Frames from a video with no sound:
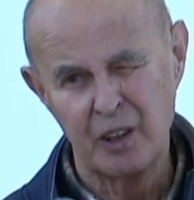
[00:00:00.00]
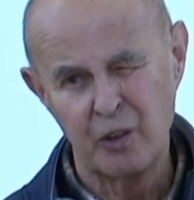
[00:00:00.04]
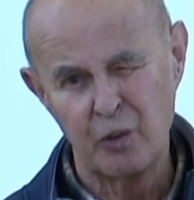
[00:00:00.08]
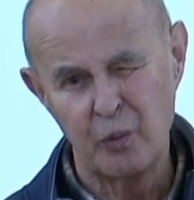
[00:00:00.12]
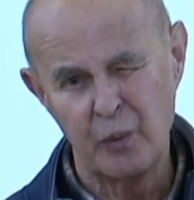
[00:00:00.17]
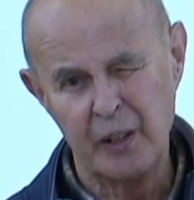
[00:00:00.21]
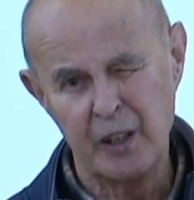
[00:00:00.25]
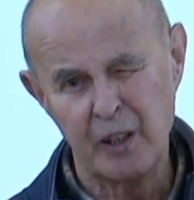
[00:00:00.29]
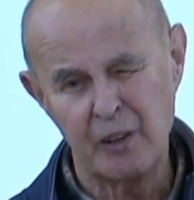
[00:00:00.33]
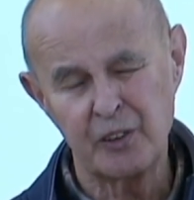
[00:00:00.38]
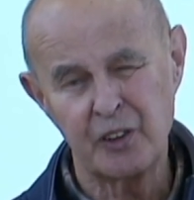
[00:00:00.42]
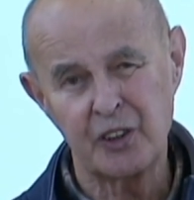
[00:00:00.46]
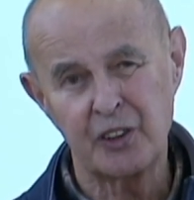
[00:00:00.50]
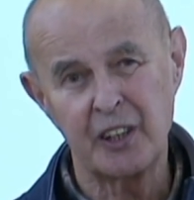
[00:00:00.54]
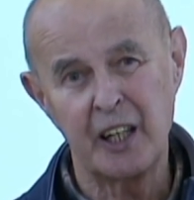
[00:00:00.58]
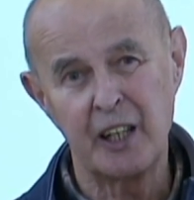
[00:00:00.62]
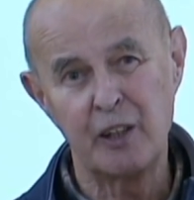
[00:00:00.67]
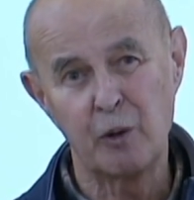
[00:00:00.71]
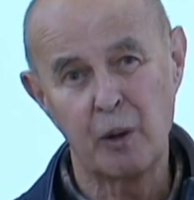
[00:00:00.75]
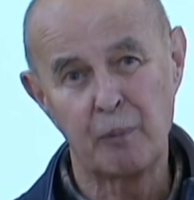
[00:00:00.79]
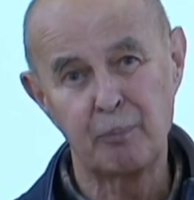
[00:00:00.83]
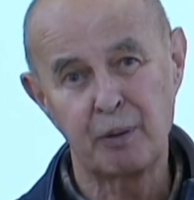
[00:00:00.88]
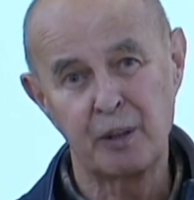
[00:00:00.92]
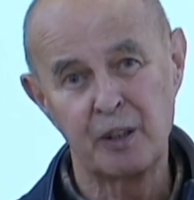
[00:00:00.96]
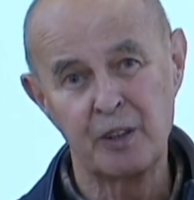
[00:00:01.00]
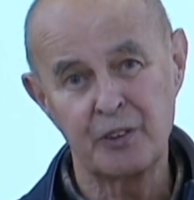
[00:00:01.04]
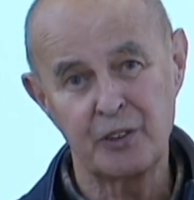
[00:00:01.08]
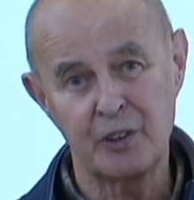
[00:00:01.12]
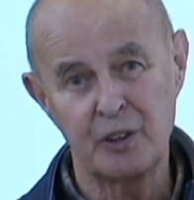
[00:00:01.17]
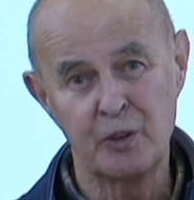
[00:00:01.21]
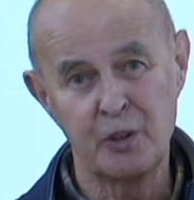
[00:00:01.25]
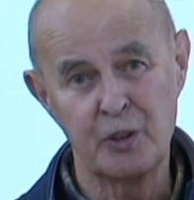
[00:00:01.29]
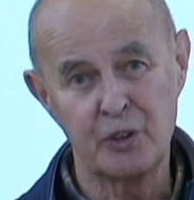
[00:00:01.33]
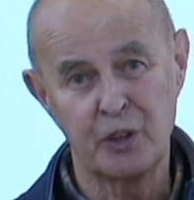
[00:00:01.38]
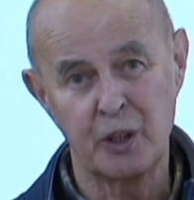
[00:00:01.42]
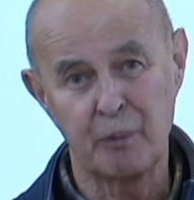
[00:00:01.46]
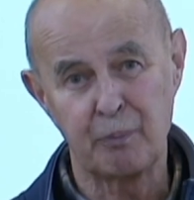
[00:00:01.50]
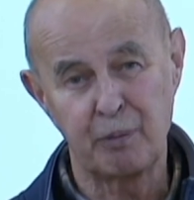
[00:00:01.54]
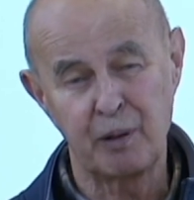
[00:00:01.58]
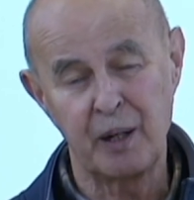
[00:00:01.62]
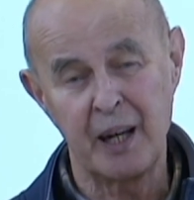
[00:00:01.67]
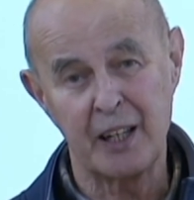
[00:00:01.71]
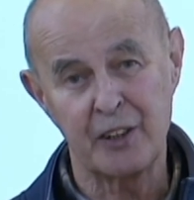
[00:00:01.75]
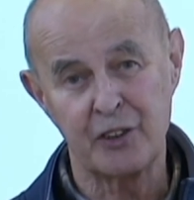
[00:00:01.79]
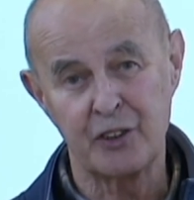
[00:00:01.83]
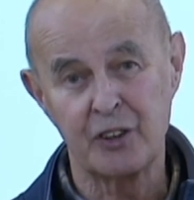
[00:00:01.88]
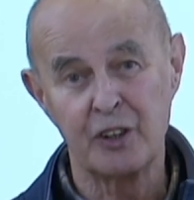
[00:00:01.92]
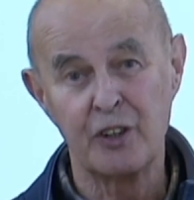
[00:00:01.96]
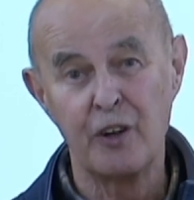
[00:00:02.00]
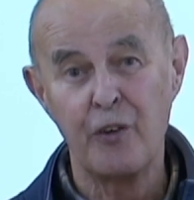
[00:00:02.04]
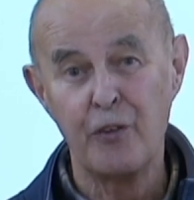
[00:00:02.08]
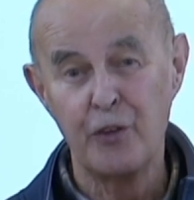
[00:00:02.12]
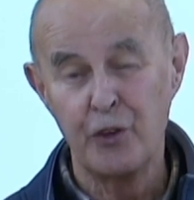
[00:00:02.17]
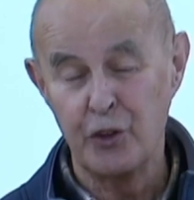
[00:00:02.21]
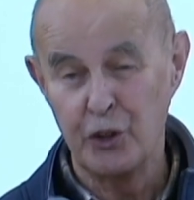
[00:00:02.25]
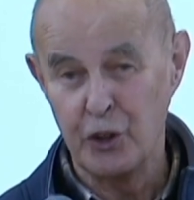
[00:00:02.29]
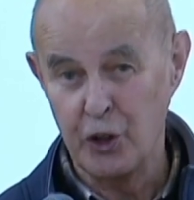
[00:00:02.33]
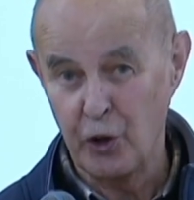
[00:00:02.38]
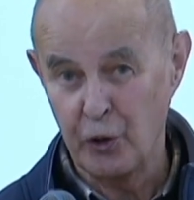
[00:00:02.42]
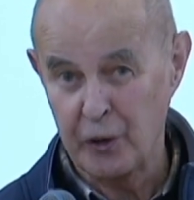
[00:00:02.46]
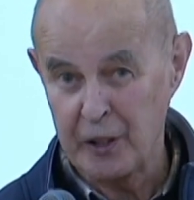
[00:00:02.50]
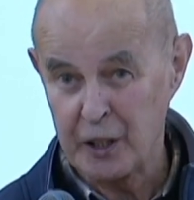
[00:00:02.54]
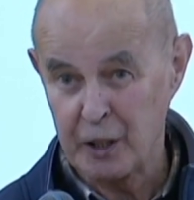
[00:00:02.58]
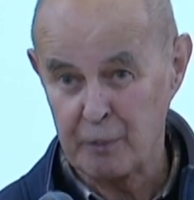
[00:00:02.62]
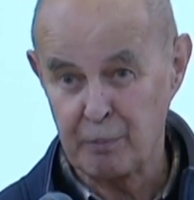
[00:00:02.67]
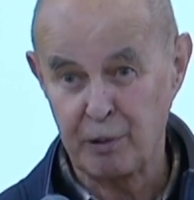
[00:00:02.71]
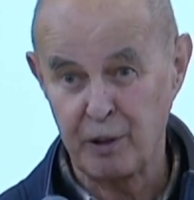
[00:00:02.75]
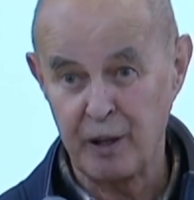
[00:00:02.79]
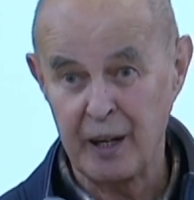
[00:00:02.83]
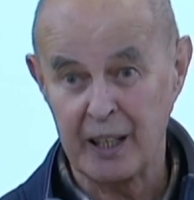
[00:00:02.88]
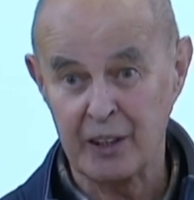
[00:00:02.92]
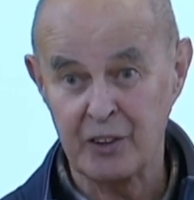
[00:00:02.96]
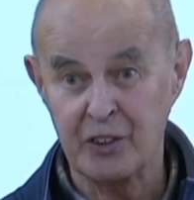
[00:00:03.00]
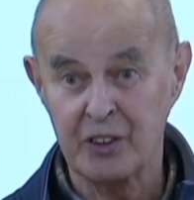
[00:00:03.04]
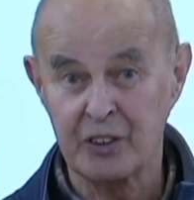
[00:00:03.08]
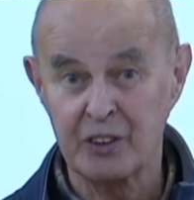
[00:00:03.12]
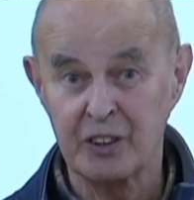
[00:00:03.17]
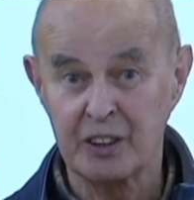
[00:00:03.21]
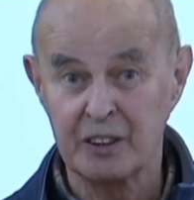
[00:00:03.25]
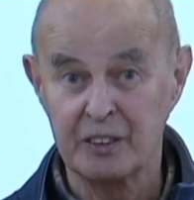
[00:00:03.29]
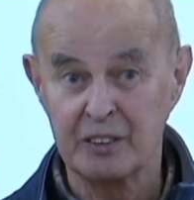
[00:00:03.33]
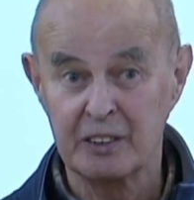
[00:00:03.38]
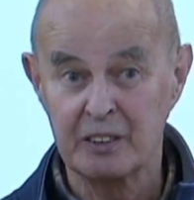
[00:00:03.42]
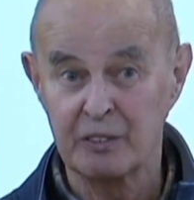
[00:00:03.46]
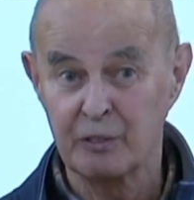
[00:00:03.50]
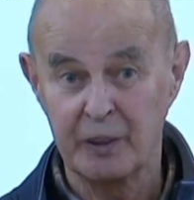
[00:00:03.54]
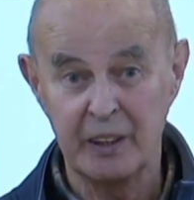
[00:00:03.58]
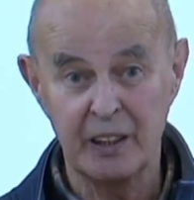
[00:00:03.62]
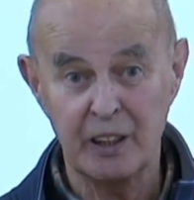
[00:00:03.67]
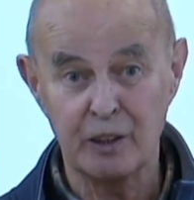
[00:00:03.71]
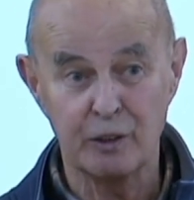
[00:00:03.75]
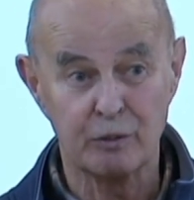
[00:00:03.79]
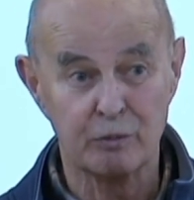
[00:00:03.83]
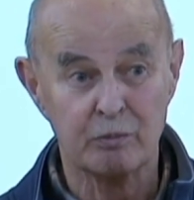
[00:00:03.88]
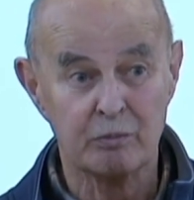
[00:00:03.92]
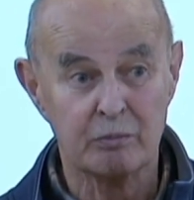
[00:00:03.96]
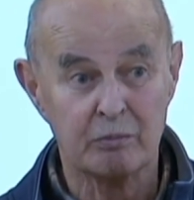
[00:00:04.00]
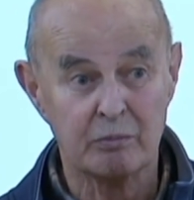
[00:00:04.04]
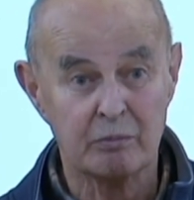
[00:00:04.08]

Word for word: We don't say to a person who's depressed, you're depressed. We don't.